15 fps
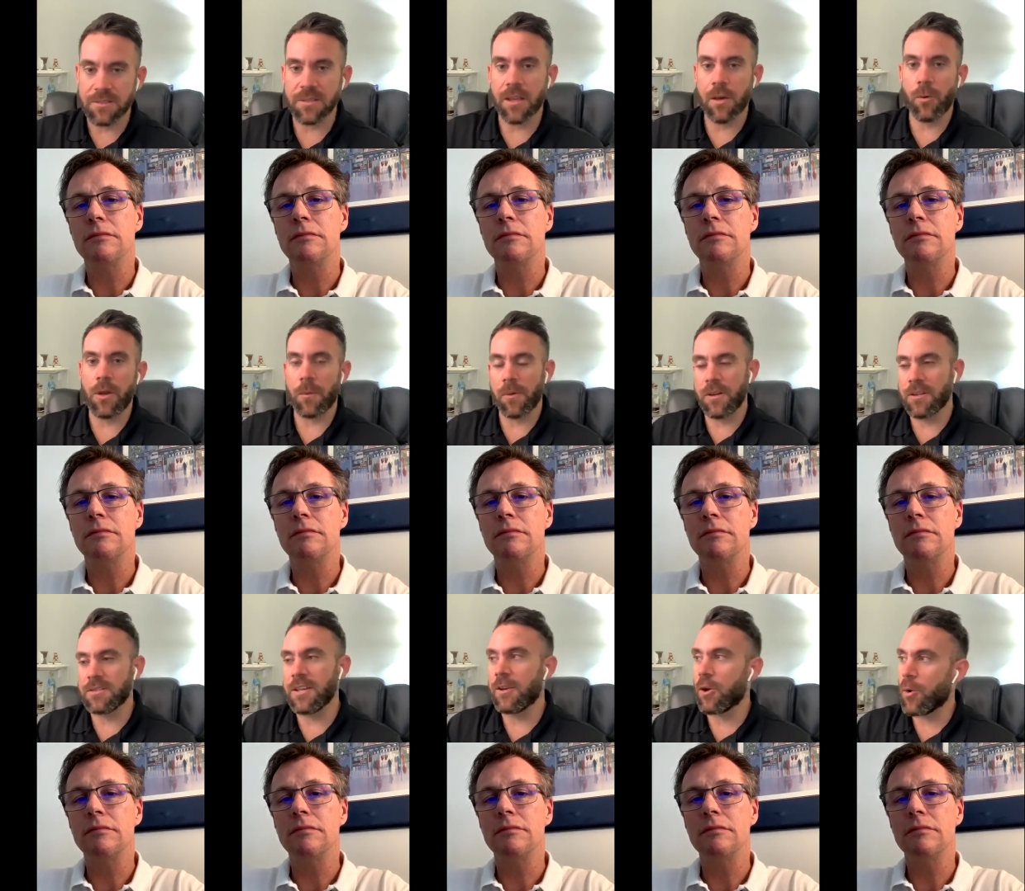Speaker 1: a good one I'm going to
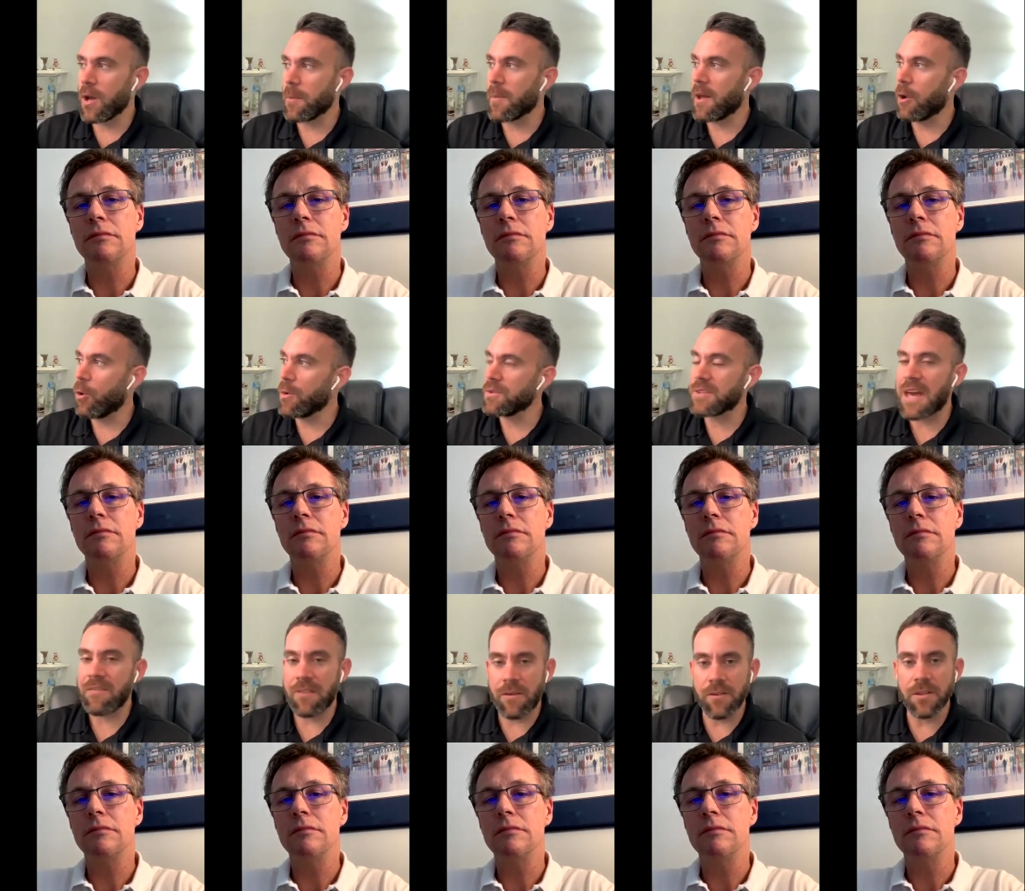take away, man. Always have
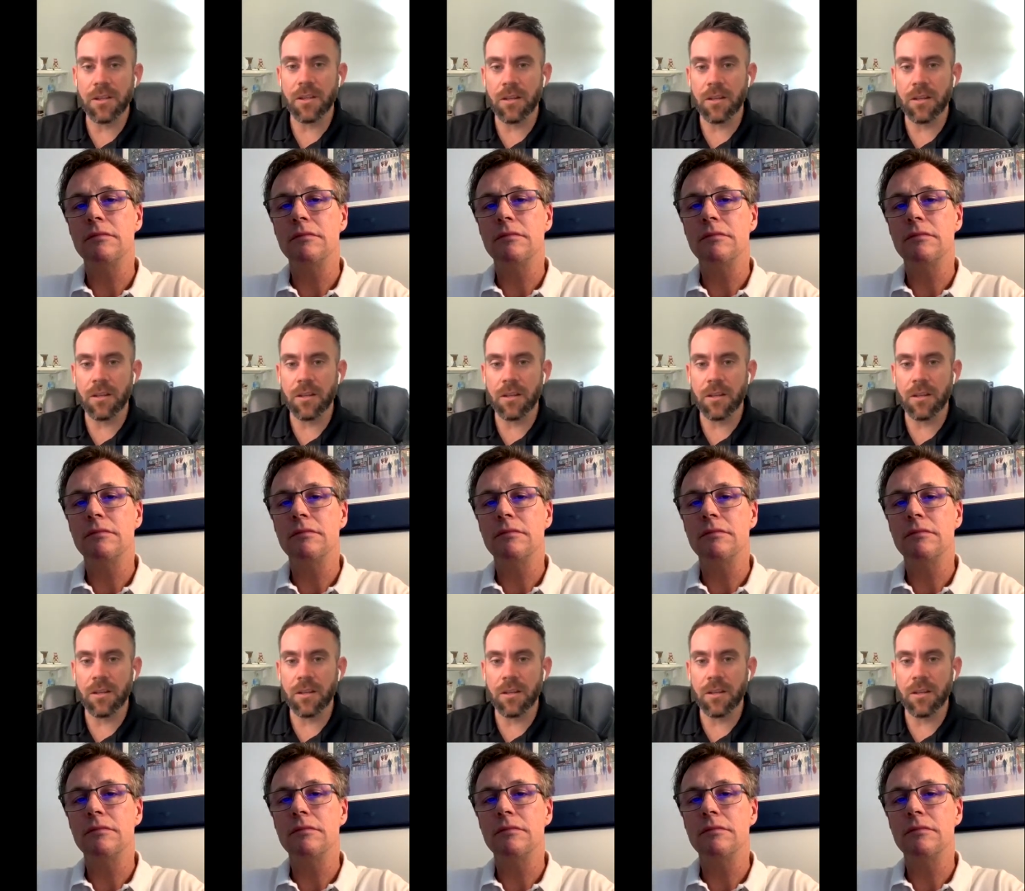everything